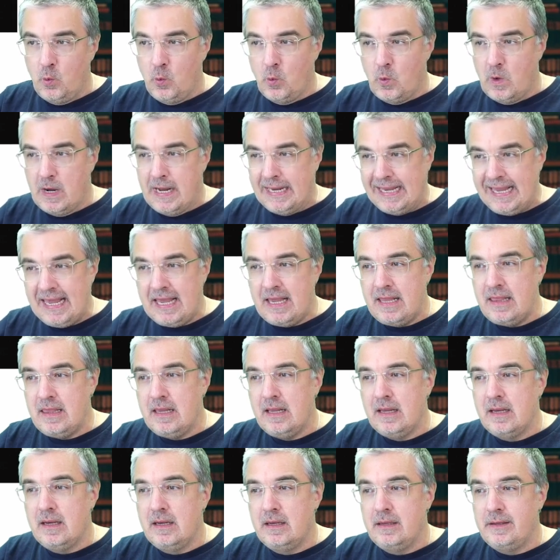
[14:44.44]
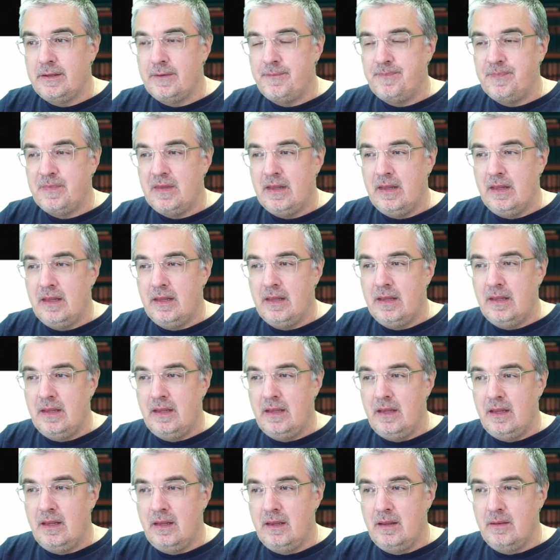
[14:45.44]
Again,
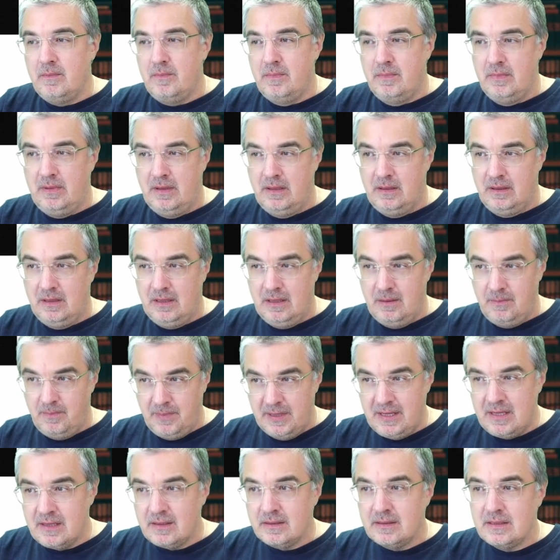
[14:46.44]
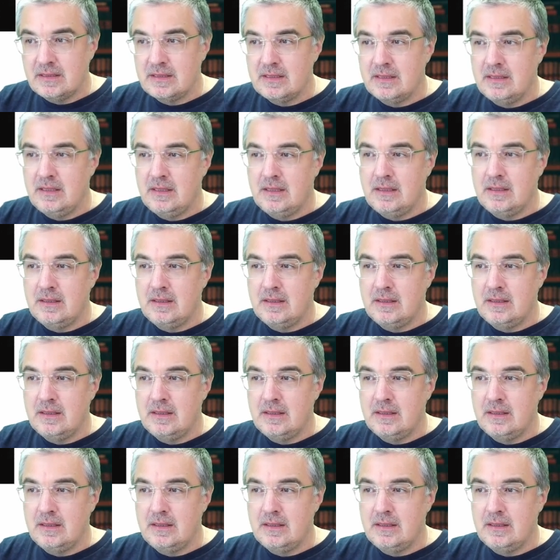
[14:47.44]
in impedance,